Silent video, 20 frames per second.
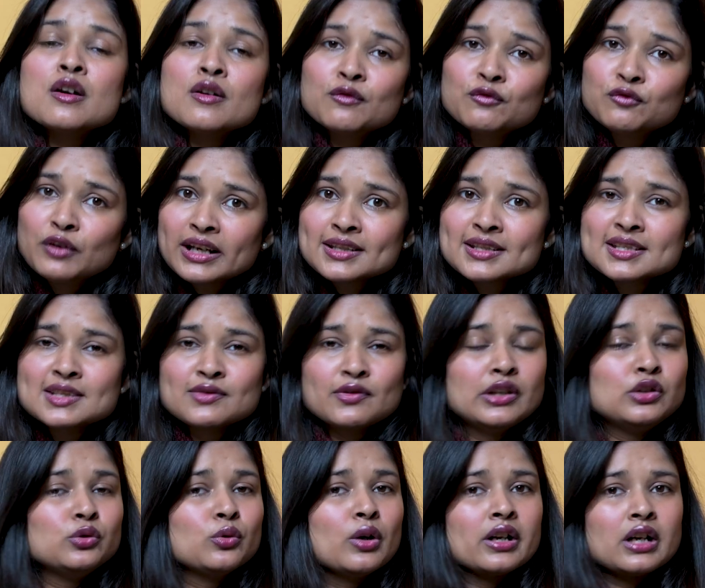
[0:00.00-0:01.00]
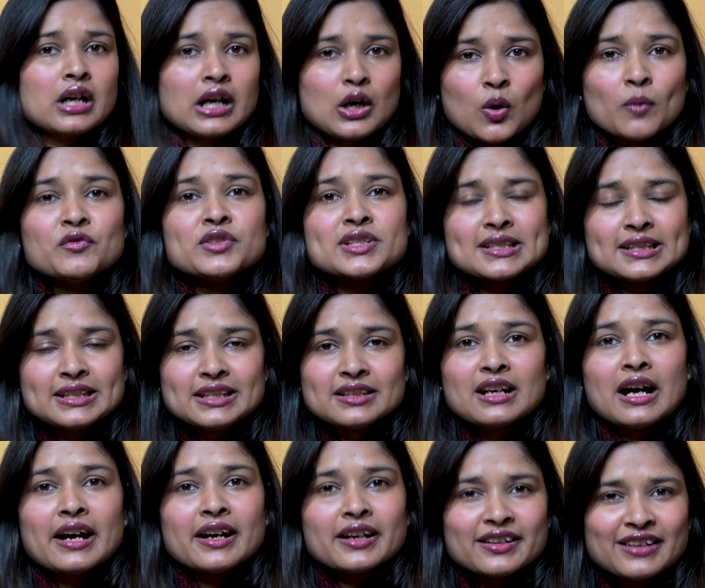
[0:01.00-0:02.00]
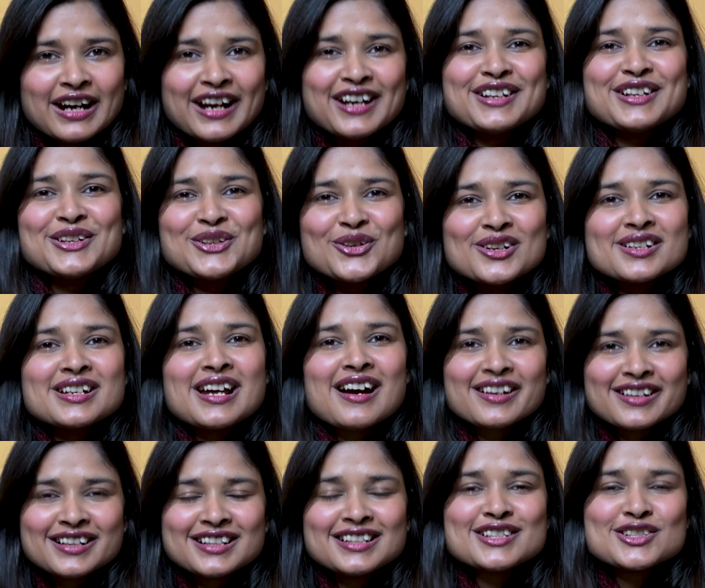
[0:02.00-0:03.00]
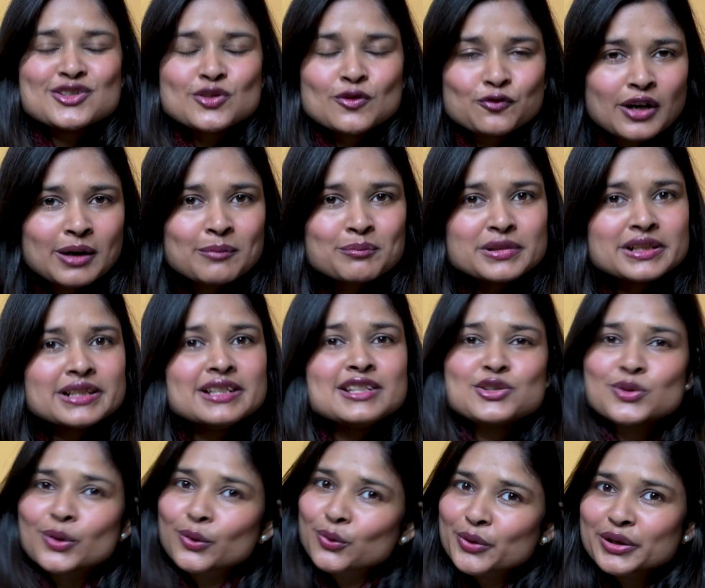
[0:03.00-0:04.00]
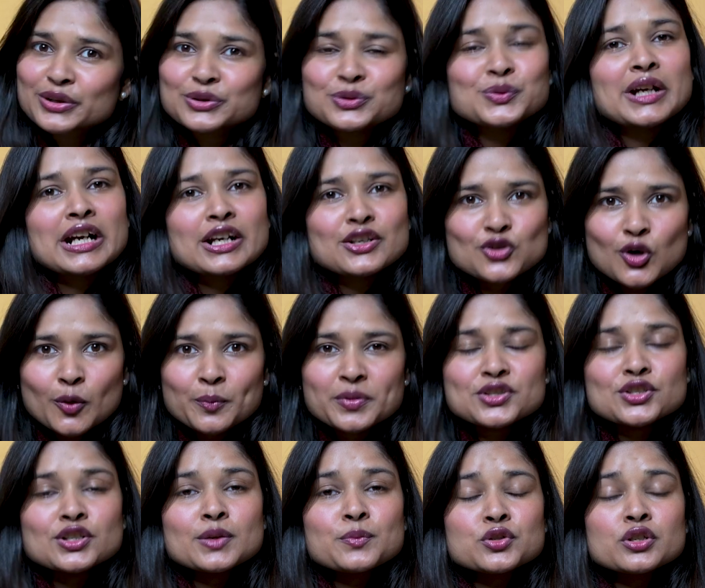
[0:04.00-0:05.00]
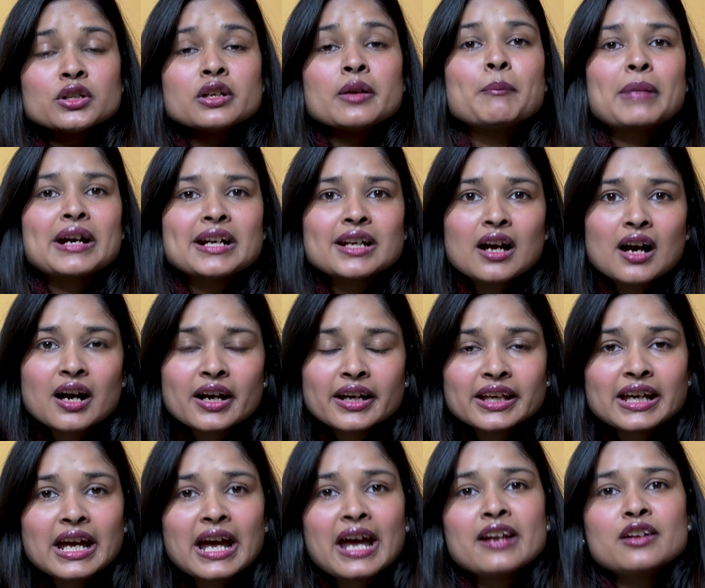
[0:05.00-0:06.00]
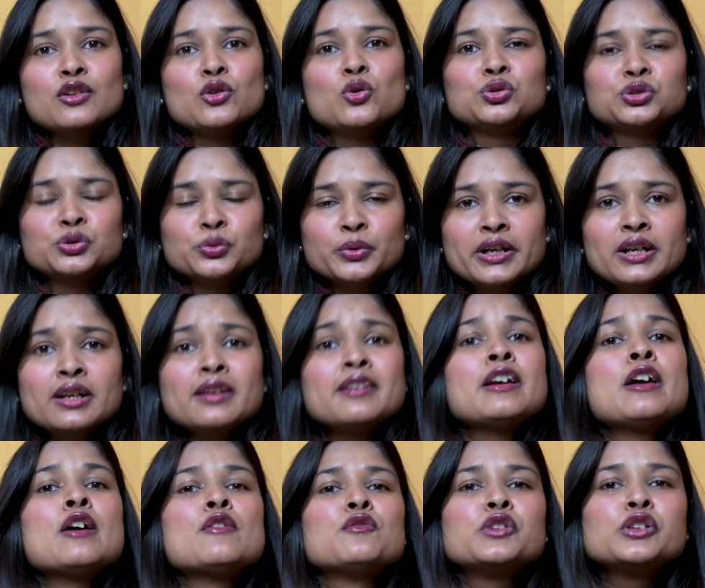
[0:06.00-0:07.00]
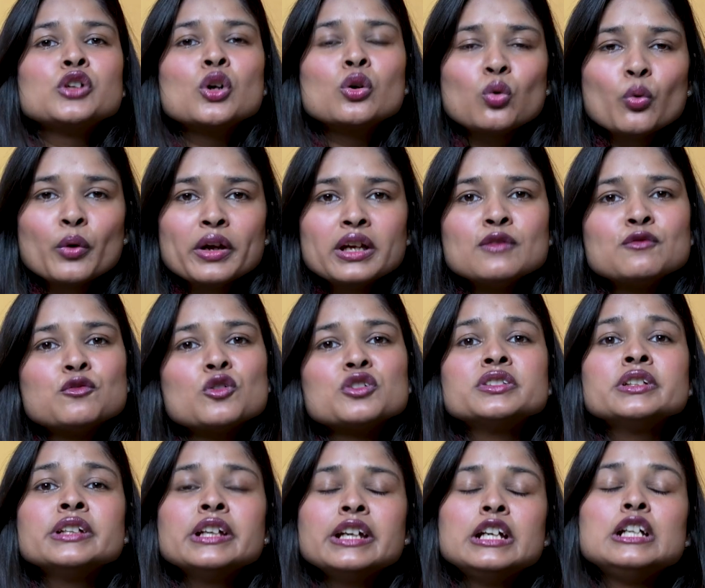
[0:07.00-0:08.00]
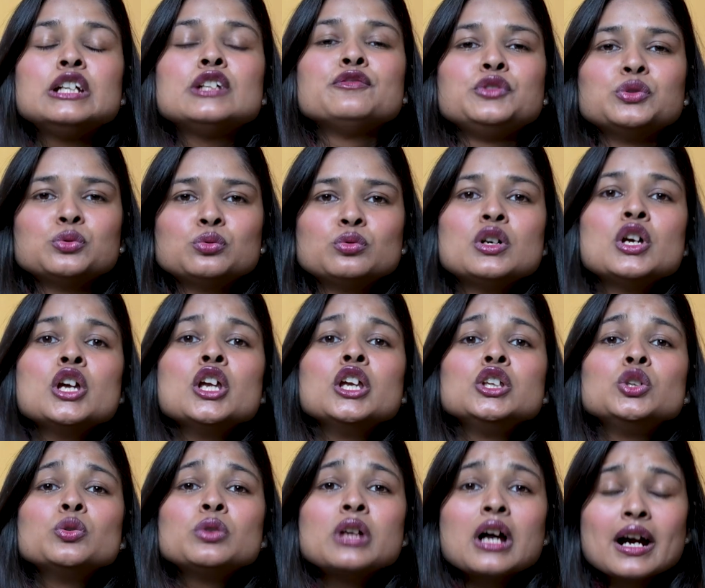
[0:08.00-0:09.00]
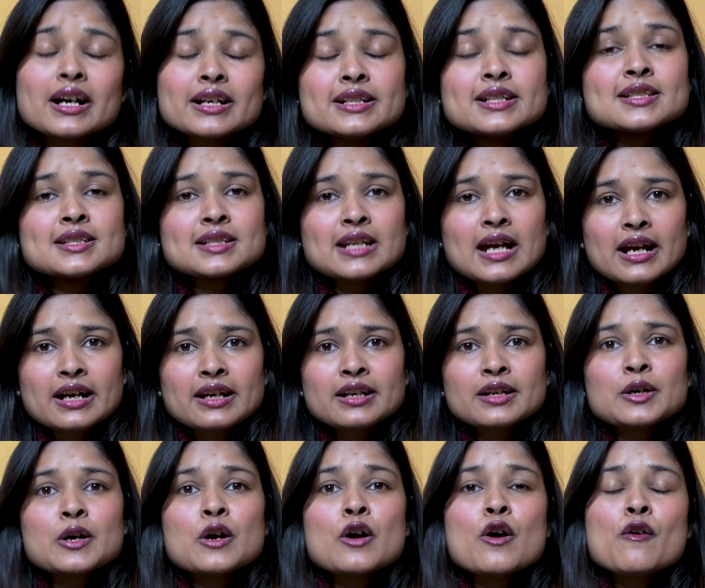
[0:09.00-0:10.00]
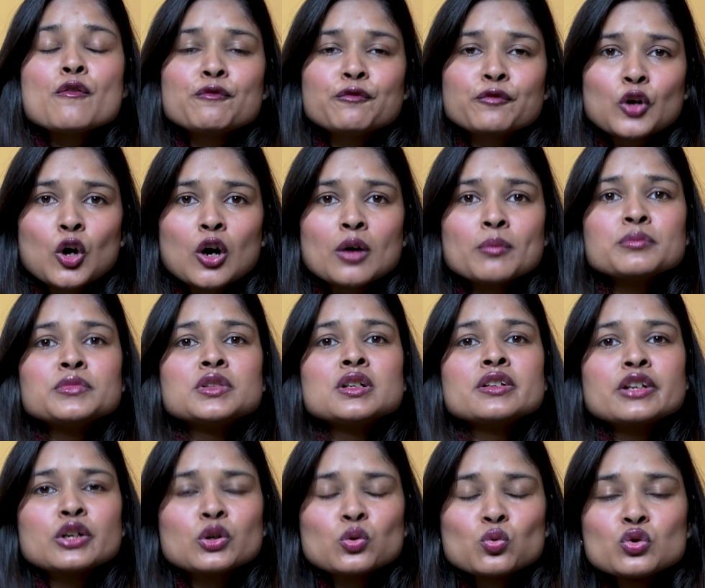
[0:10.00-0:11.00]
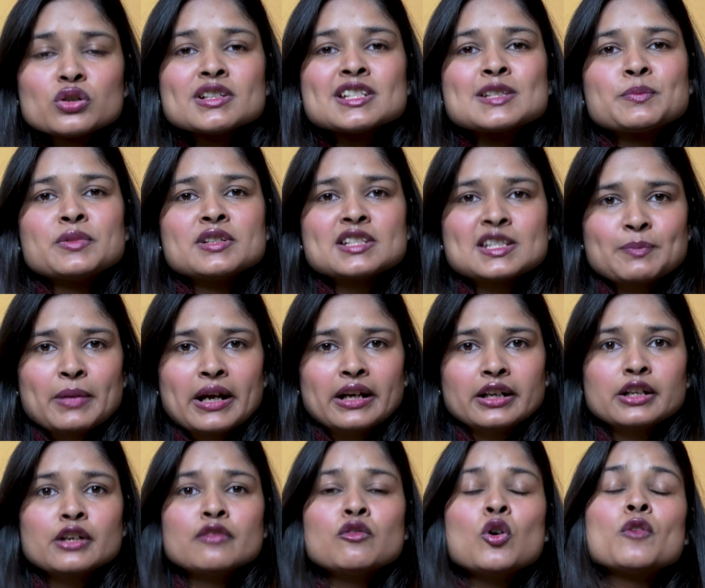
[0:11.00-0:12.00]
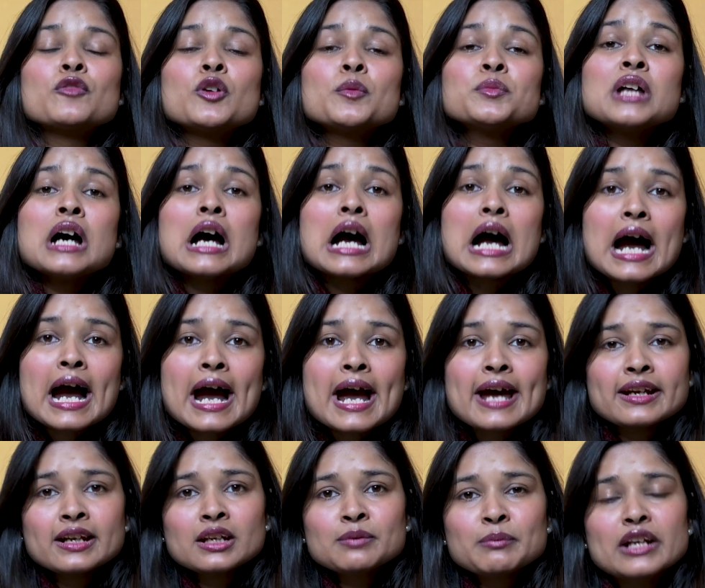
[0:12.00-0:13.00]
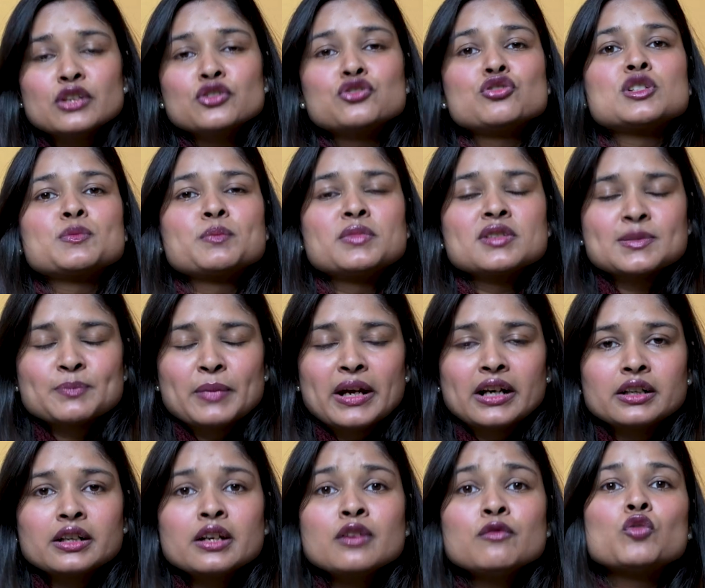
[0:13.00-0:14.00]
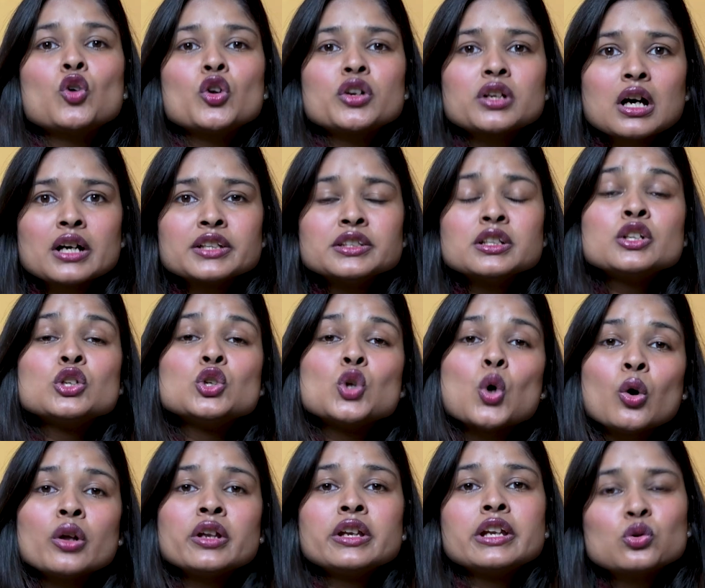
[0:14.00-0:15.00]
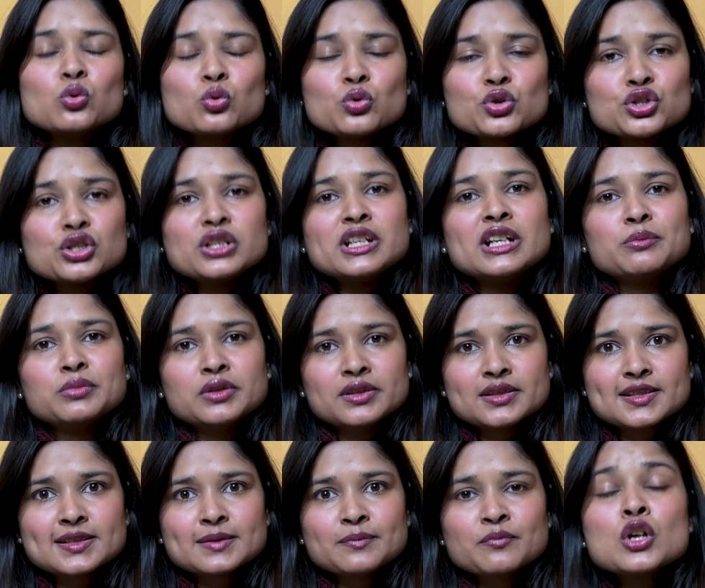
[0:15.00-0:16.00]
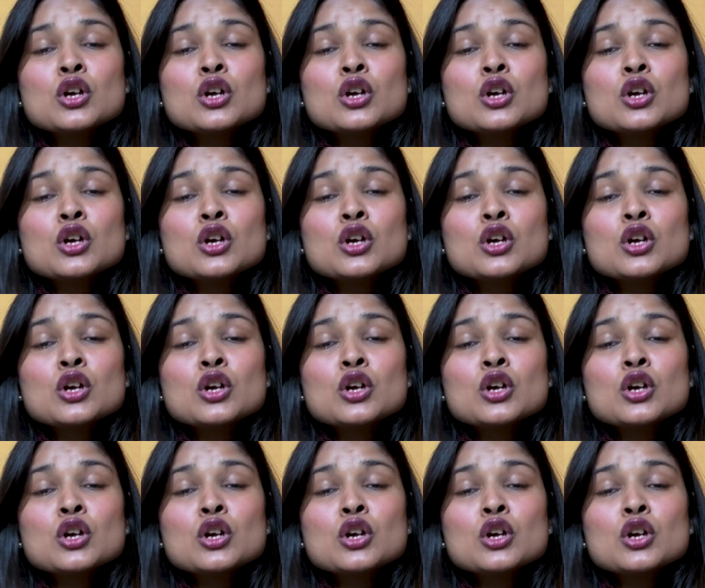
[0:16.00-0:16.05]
Once, when you are obviously writing your target list of companies, you're going through that job description, but again go through it when you're going for the interview. You'll understand from the recruiter's perspective or from the hiring manager's perspective what are the non-negotiables.